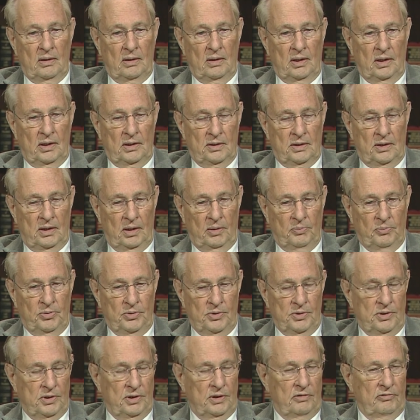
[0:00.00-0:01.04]
the next step
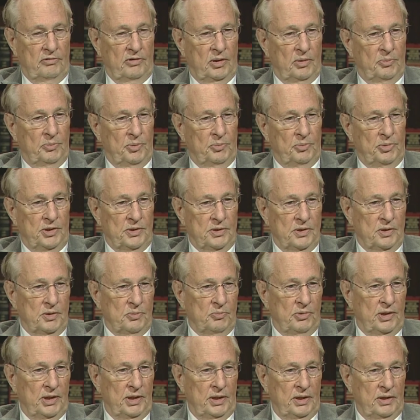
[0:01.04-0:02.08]
was to develop a
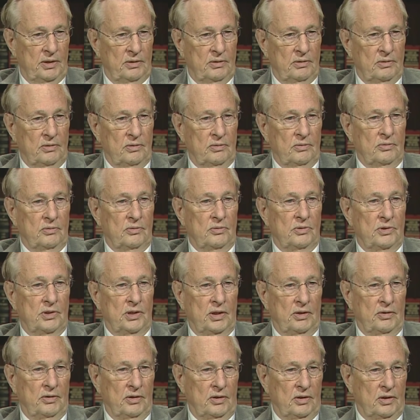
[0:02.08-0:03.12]
business plan to
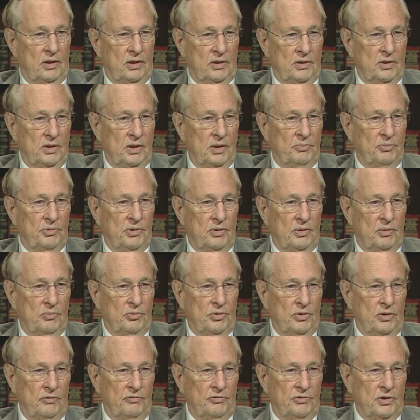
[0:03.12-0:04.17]
sell the concept to the
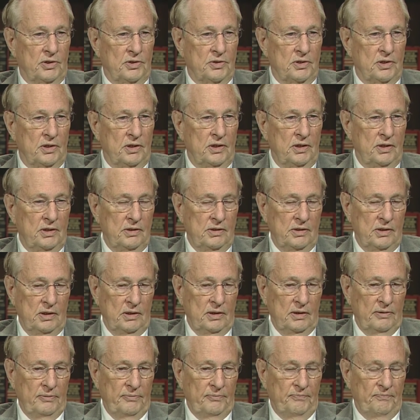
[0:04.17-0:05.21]
Board of Trustees.
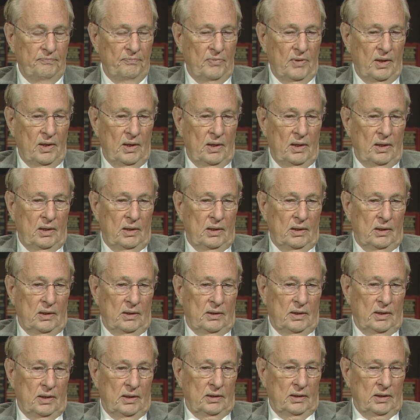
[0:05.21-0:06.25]

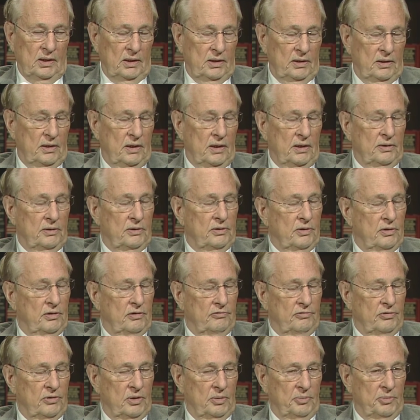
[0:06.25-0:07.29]
And that led then to
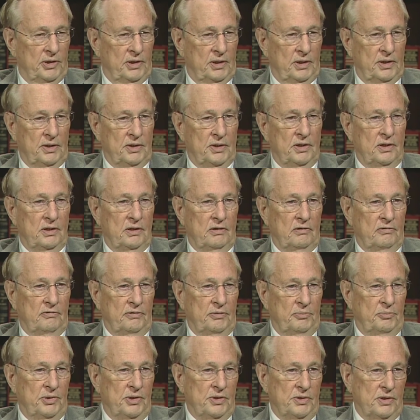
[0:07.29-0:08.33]
the formulation
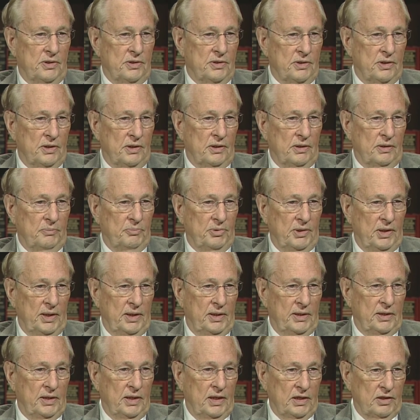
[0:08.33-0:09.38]
of a business uh,
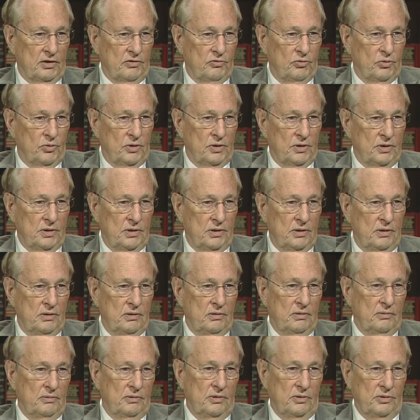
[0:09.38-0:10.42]
plan task
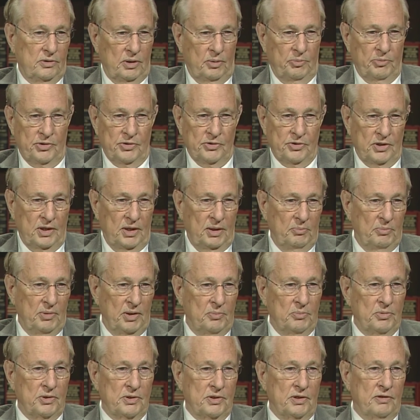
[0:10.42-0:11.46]
force, some of the same
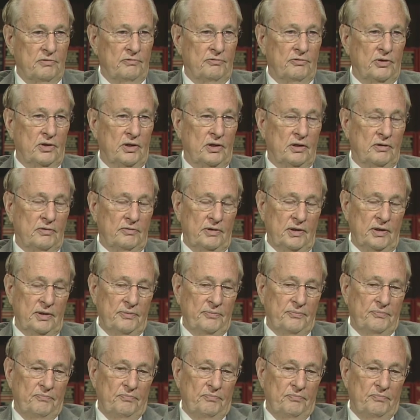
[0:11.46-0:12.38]
members involved.